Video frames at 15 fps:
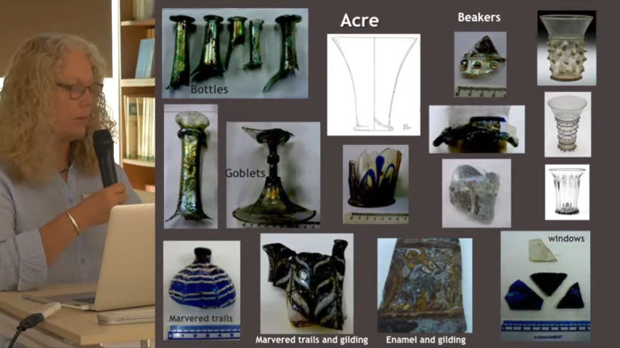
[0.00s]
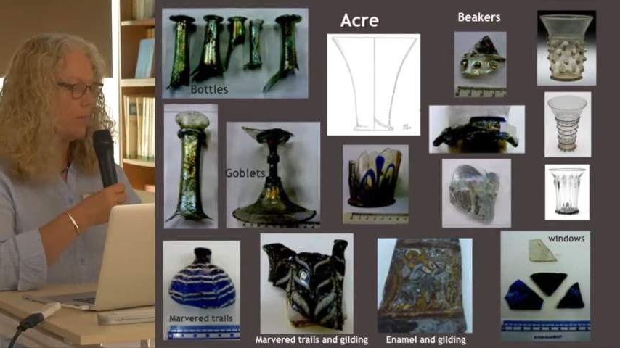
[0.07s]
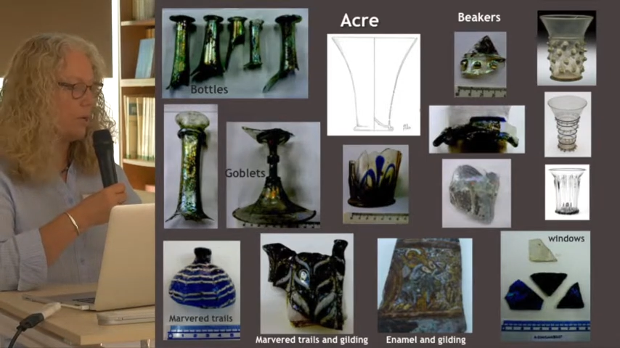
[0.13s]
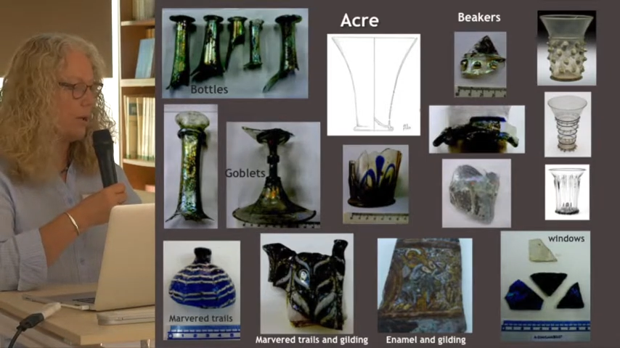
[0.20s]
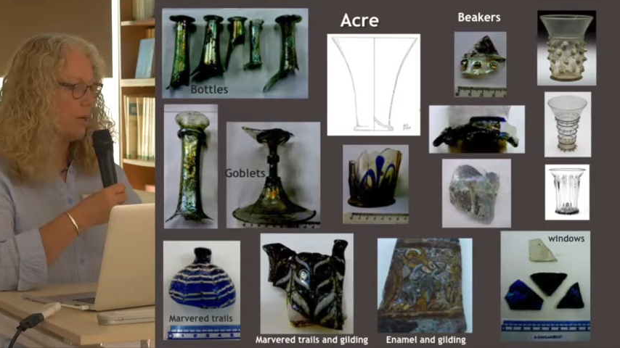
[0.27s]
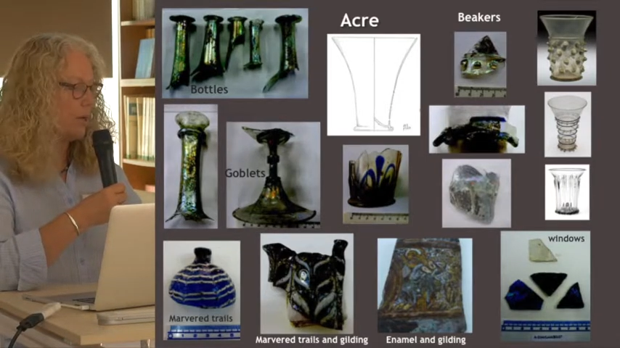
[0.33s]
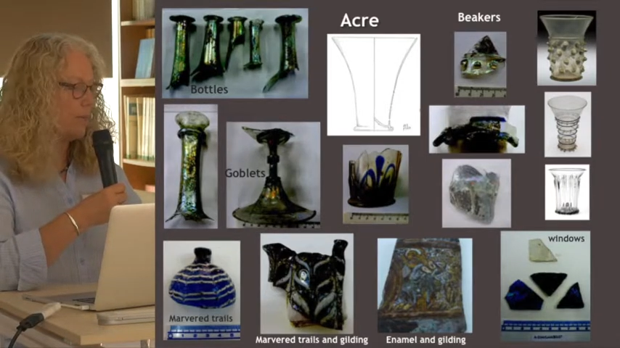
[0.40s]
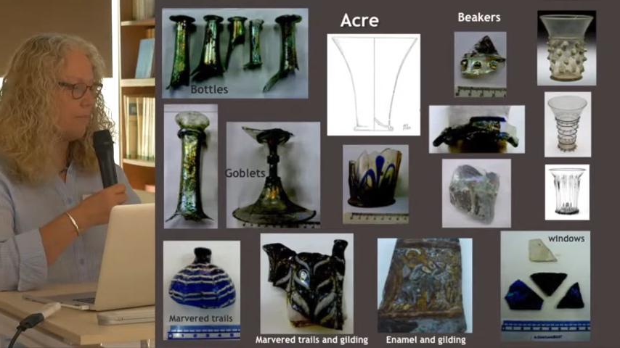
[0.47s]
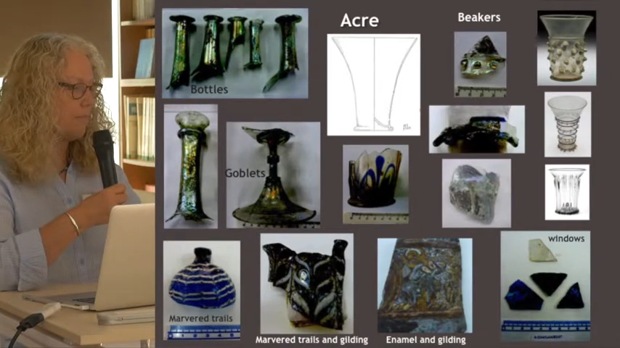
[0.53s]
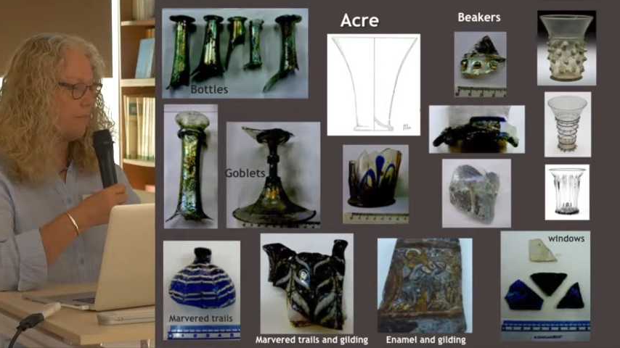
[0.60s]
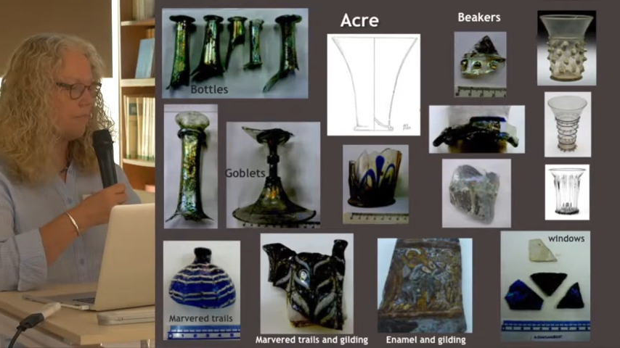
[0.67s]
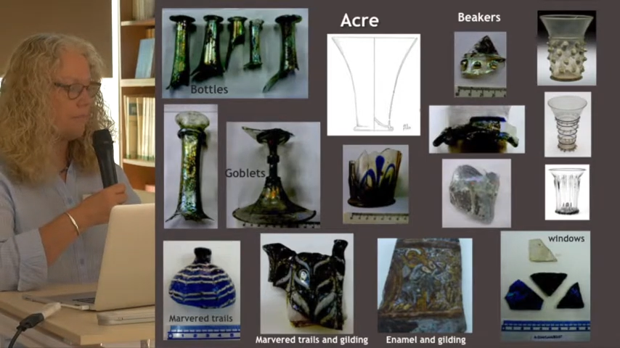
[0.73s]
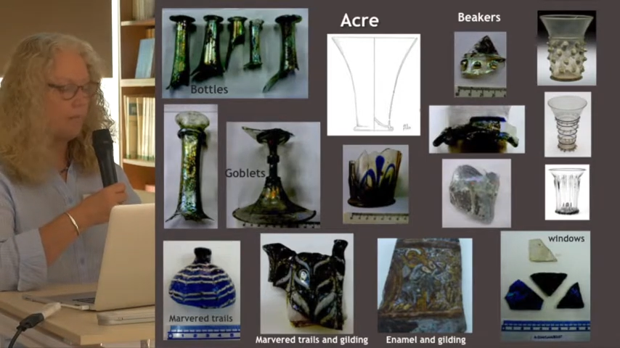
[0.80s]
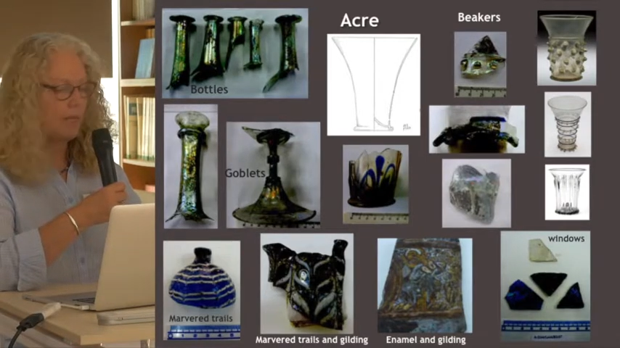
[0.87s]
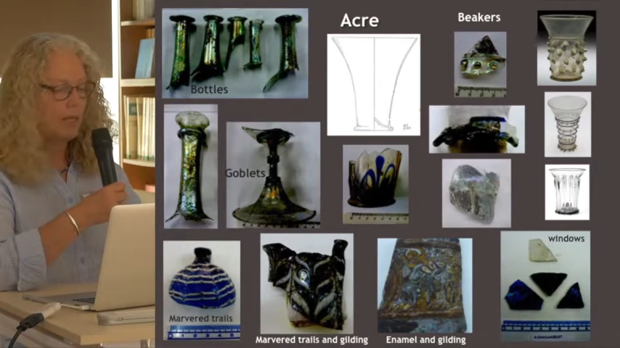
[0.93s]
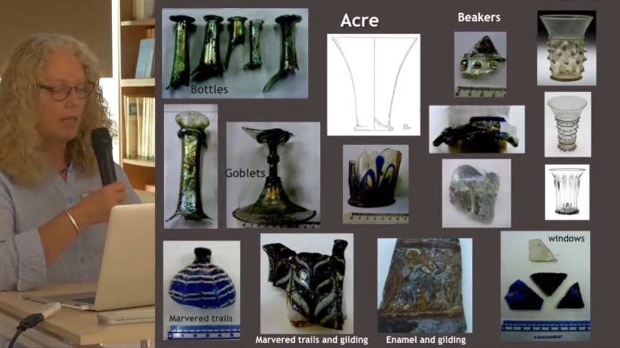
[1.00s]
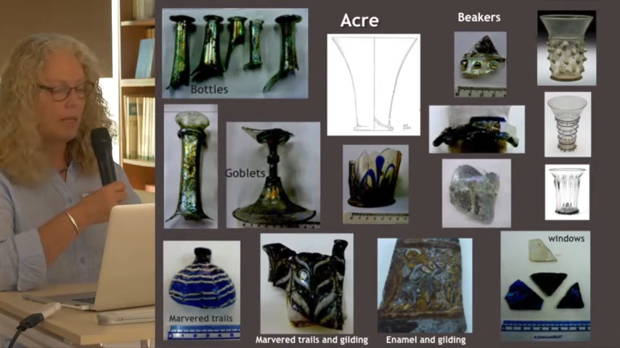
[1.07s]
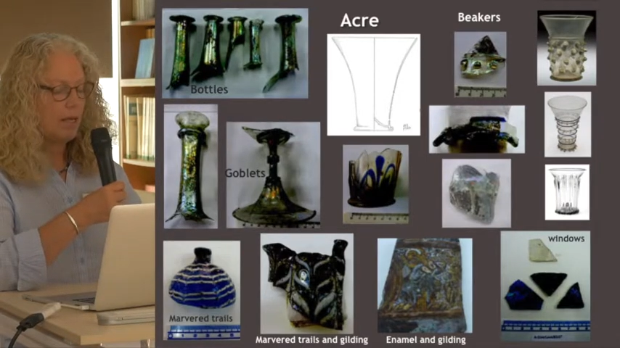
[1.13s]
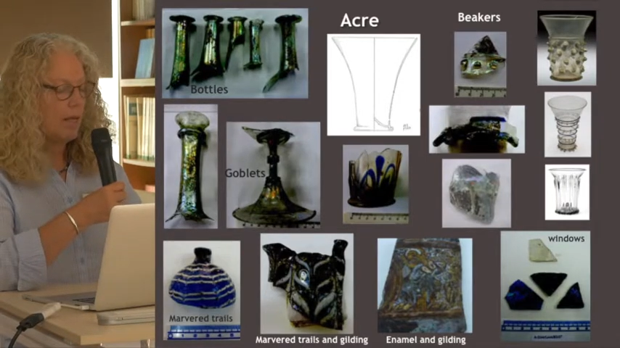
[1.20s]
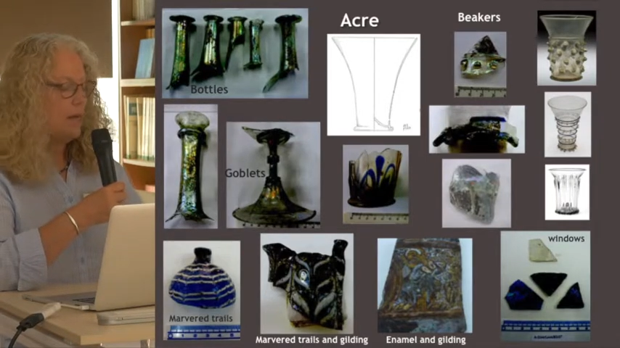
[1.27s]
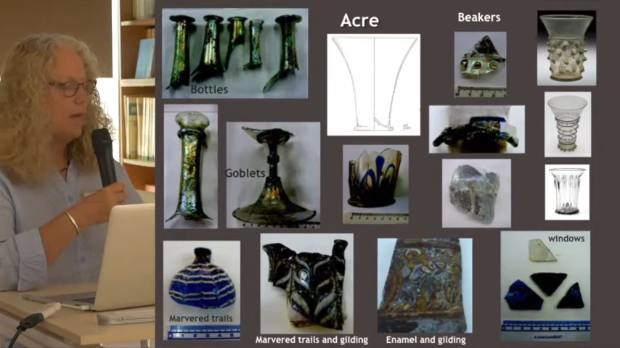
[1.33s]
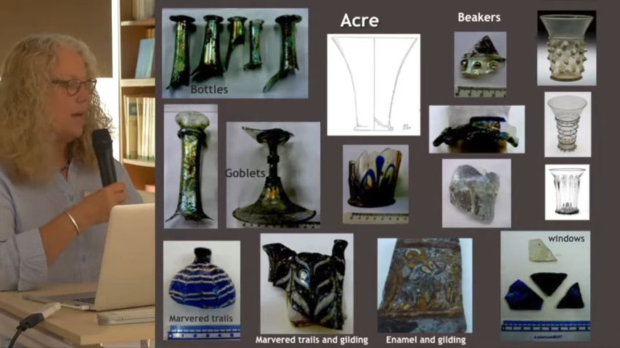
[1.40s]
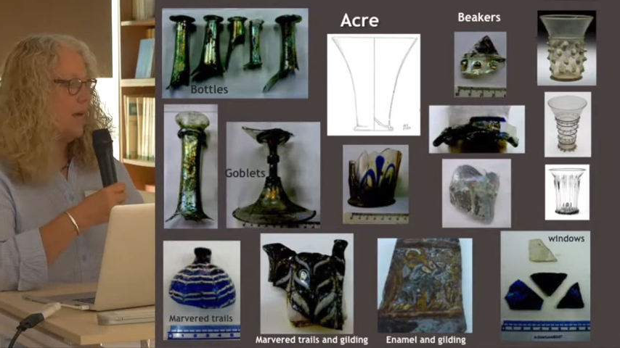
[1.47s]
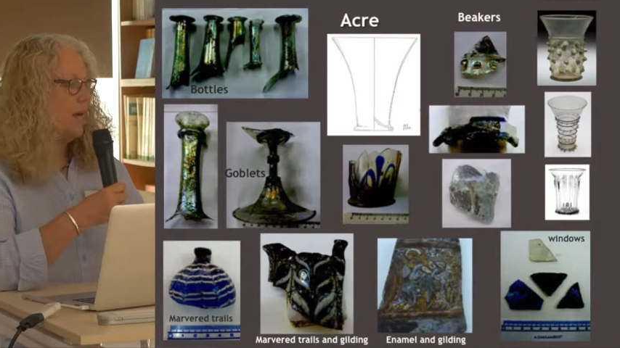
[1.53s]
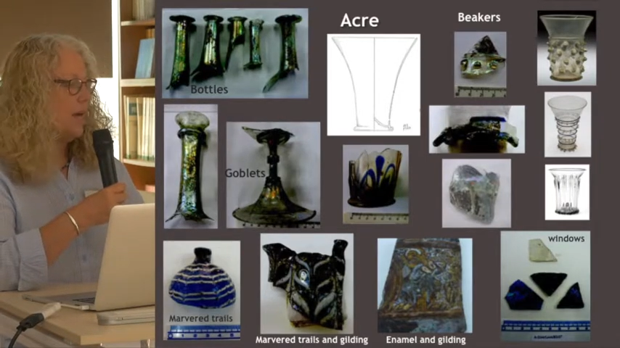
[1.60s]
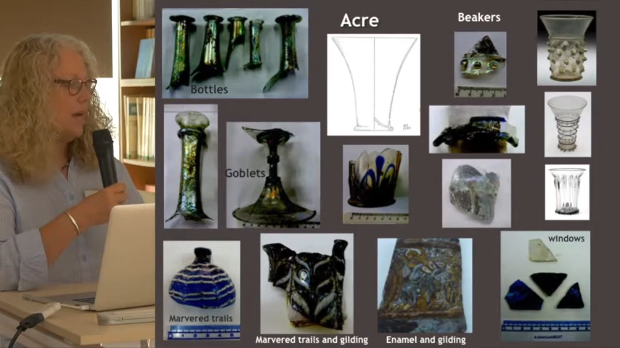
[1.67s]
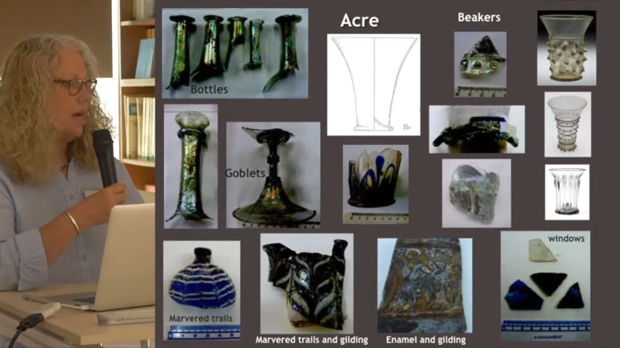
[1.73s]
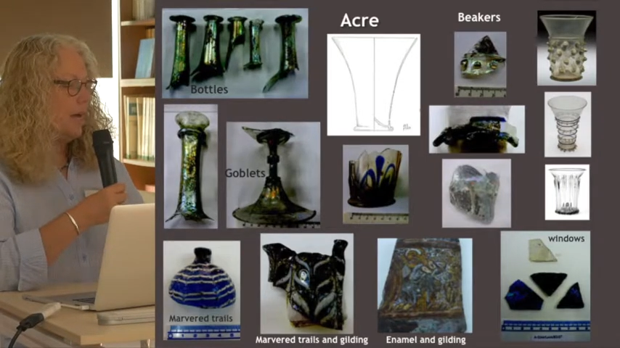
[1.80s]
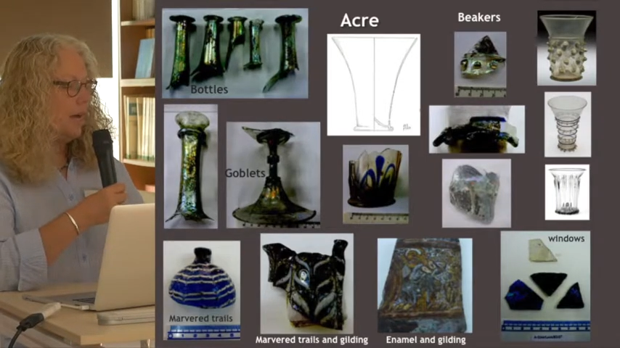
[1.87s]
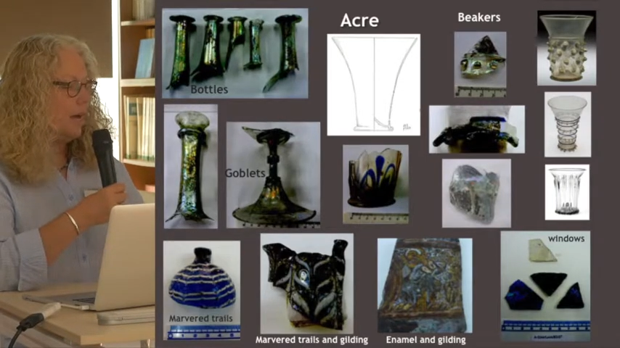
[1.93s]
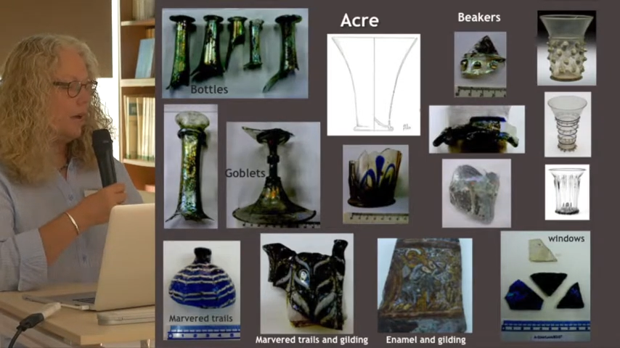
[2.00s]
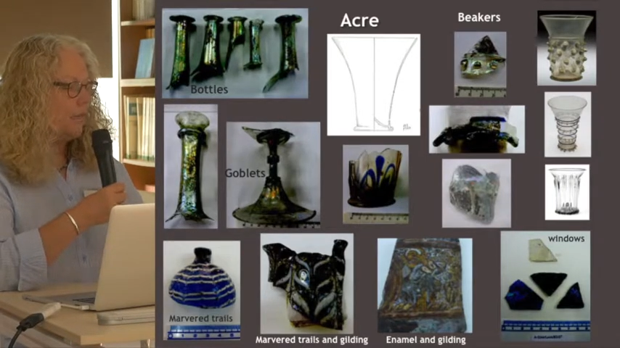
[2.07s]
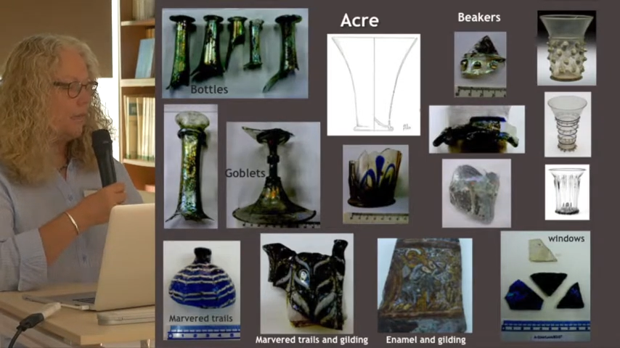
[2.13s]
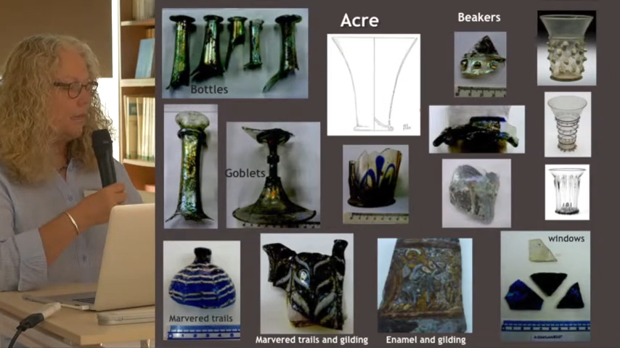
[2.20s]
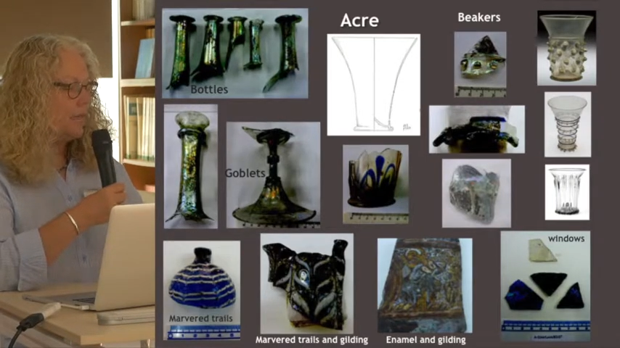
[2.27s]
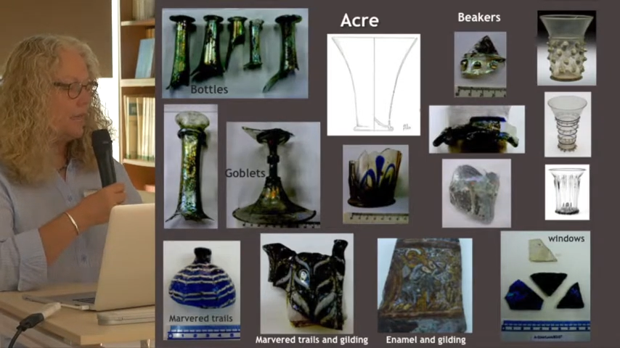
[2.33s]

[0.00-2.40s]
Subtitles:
bottom of the